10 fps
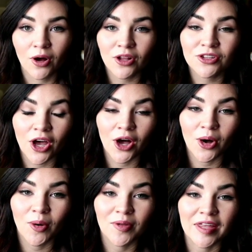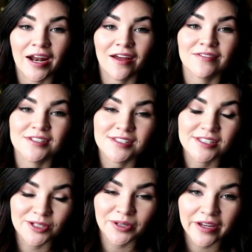all know that I have a
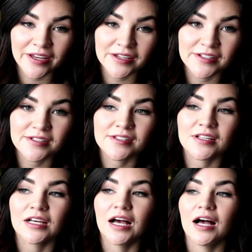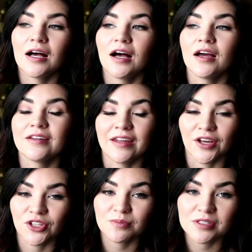serious
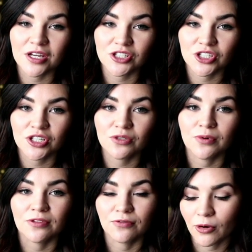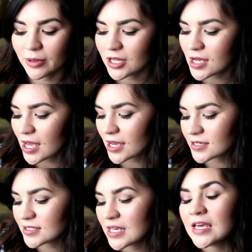nail obsession with Formula
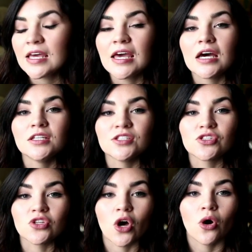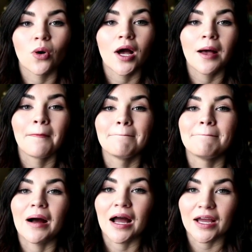X, and so
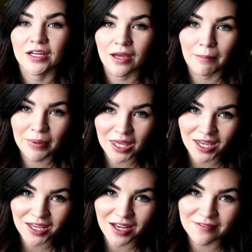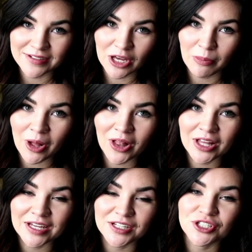my pick of nail
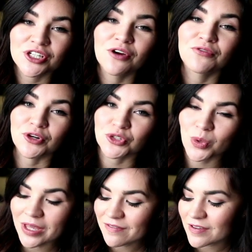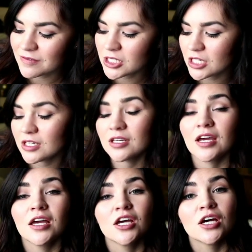polish for
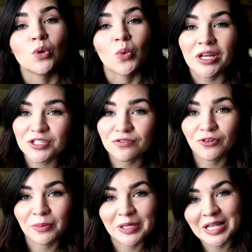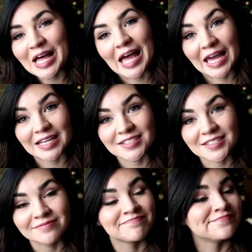2015 went to Formula X.